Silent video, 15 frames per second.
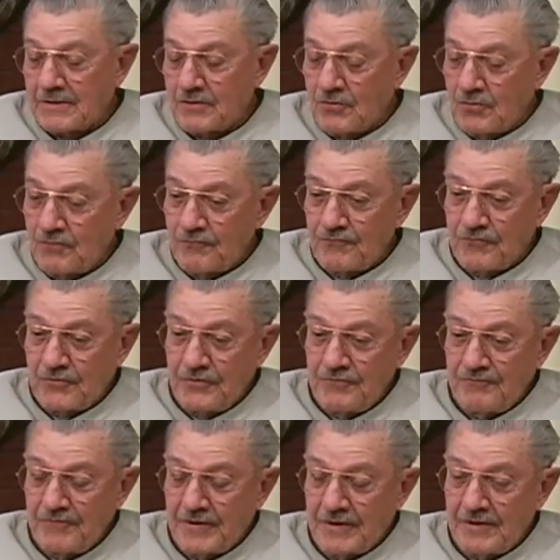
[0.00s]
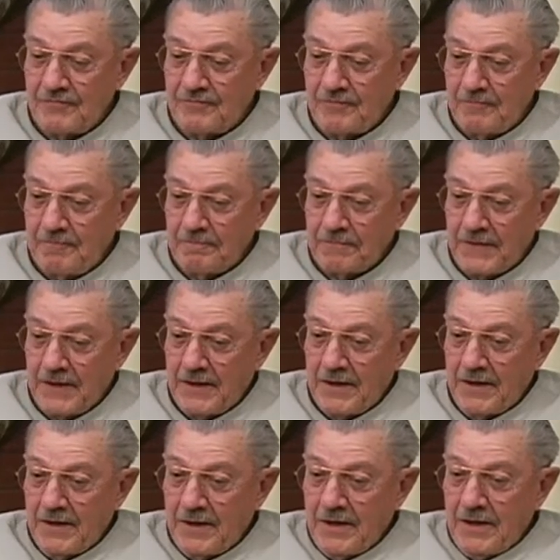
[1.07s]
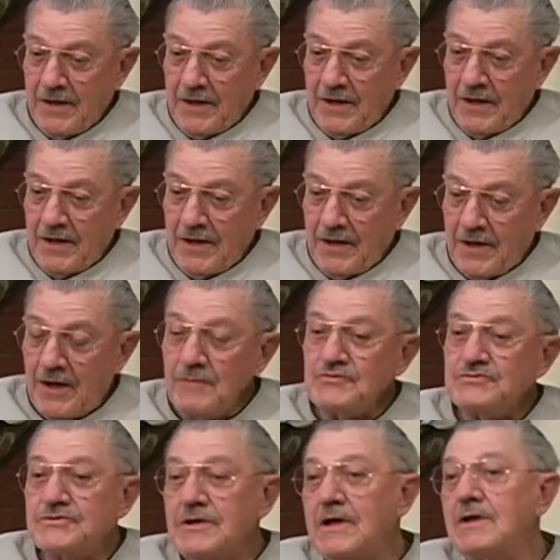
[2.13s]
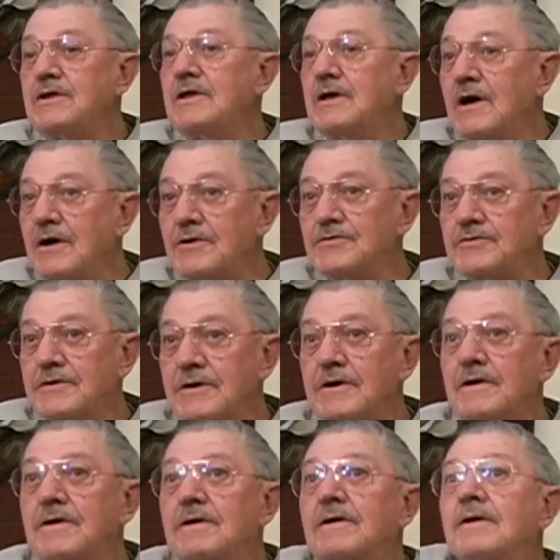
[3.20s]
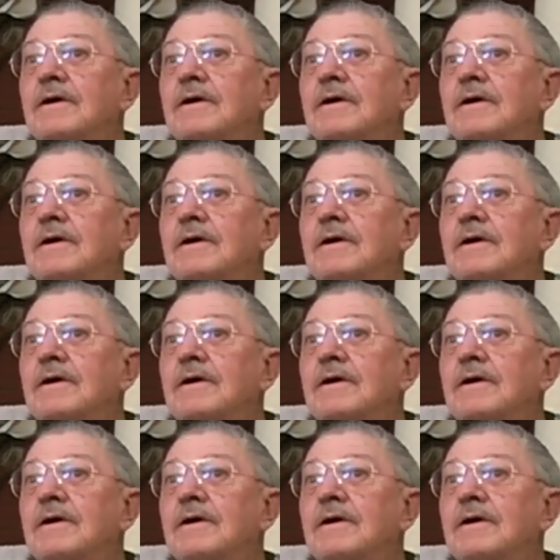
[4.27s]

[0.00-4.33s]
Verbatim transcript: Colt .45, and I'm standing out there